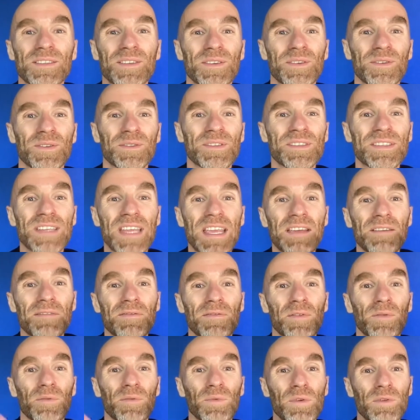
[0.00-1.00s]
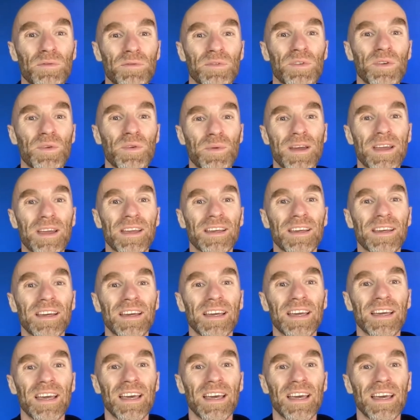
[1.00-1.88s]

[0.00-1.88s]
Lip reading: to save reviewing